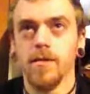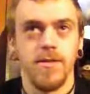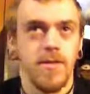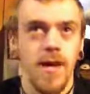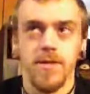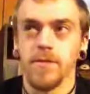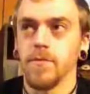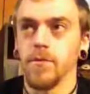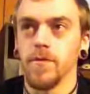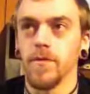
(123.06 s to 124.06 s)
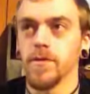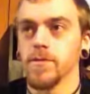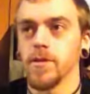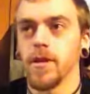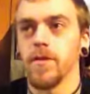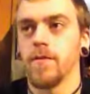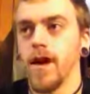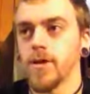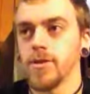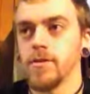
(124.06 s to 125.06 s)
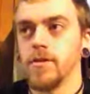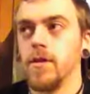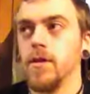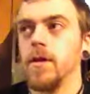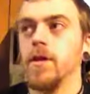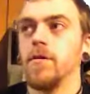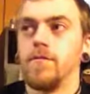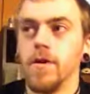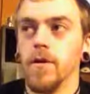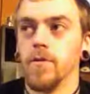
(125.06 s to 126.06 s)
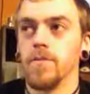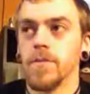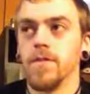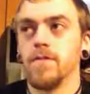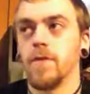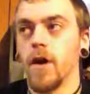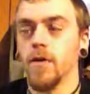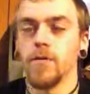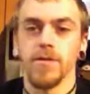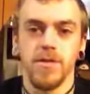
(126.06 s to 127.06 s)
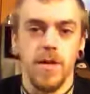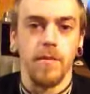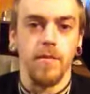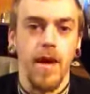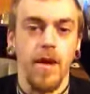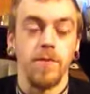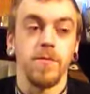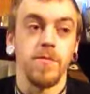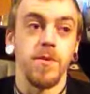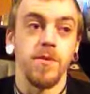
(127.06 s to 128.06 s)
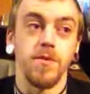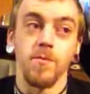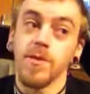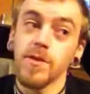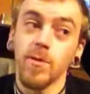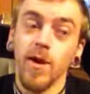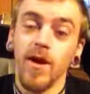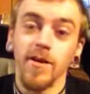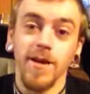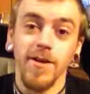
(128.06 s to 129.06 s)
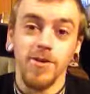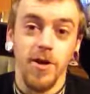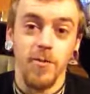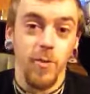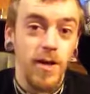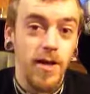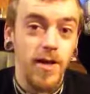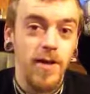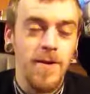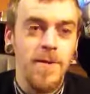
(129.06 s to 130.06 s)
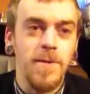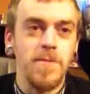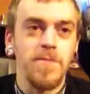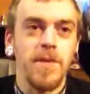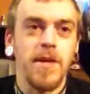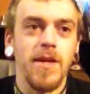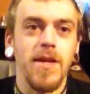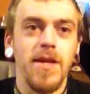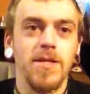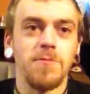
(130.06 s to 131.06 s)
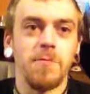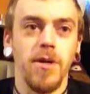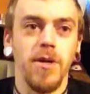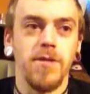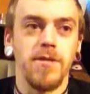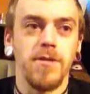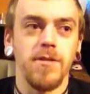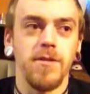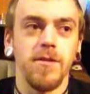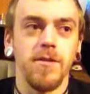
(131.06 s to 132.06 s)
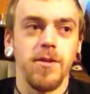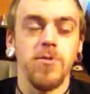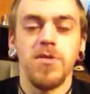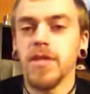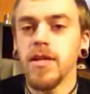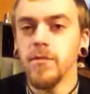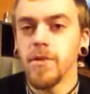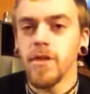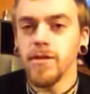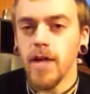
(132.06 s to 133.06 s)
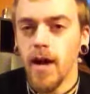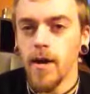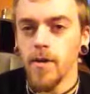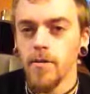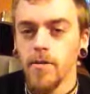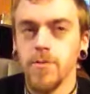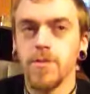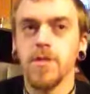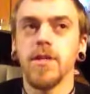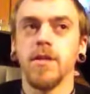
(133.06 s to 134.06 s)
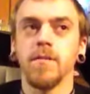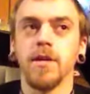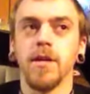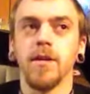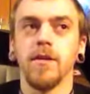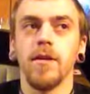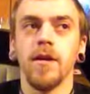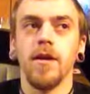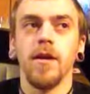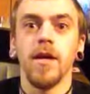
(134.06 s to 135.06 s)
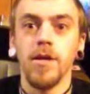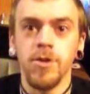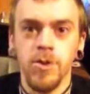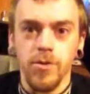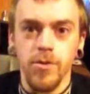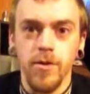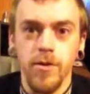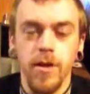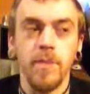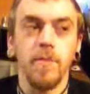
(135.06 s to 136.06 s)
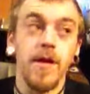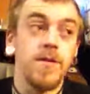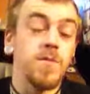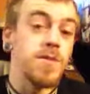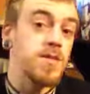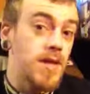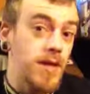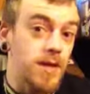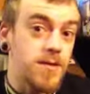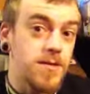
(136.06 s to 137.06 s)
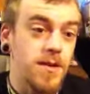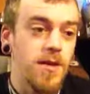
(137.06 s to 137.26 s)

assassin movies. There's a lot of action films that follow the same patterns. But the reason why I like John Wick is because you see him get tired. You see him get injured. He makes mistakes.